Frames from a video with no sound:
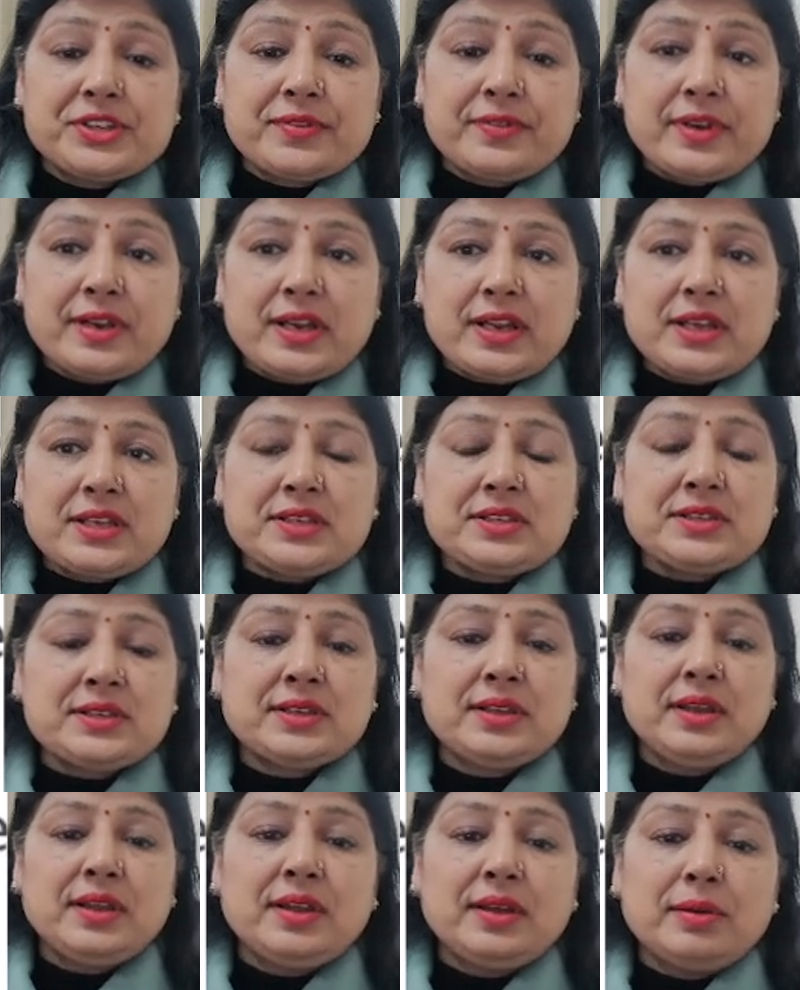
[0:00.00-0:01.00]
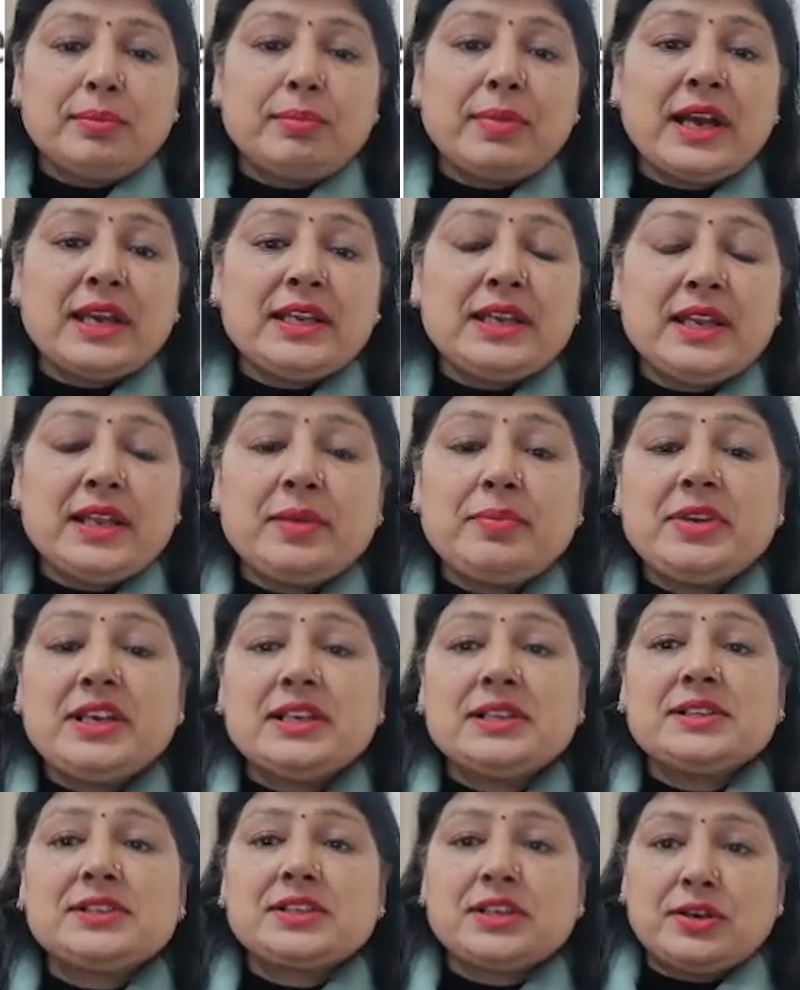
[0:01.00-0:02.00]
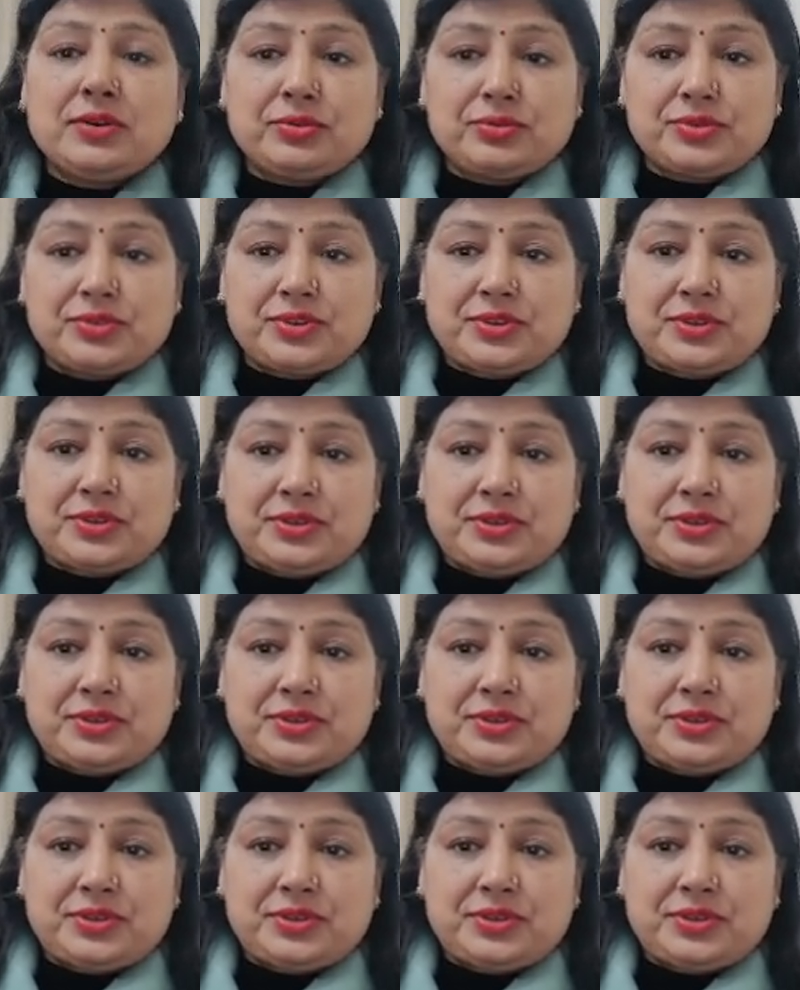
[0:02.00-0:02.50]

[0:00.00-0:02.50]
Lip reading: is bilabial sounds.